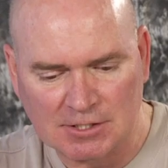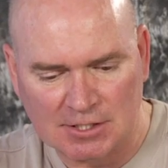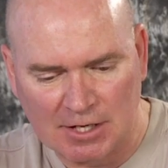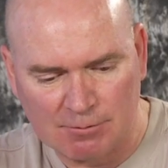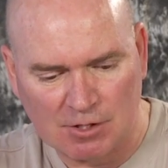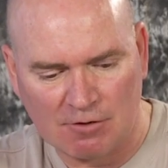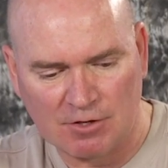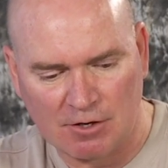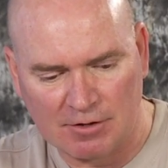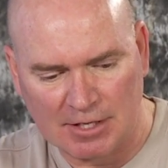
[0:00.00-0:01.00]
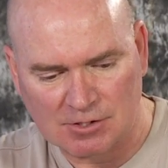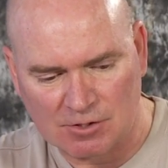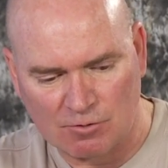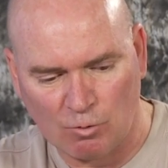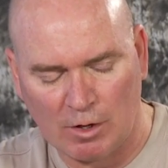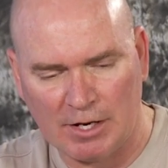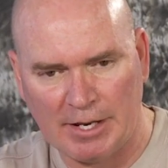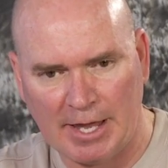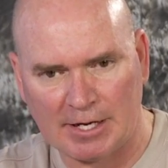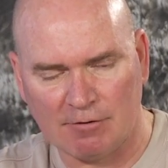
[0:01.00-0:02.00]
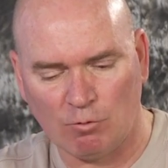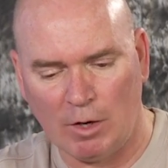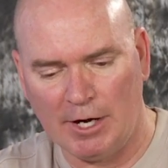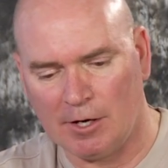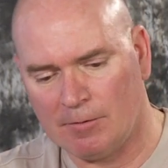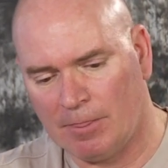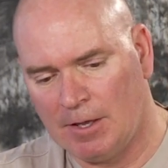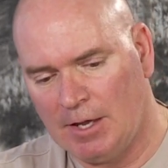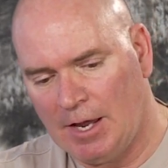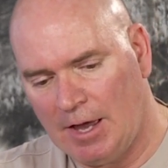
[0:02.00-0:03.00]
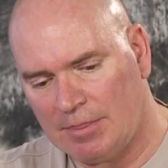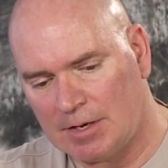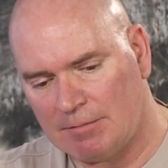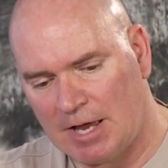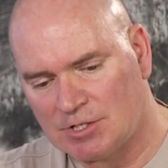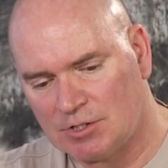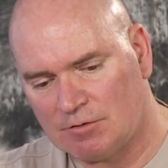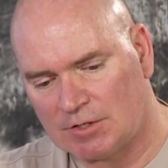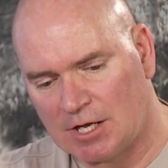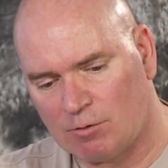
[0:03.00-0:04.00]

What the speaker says: and comes off here, and that's your one negative wire. And then imagine you've got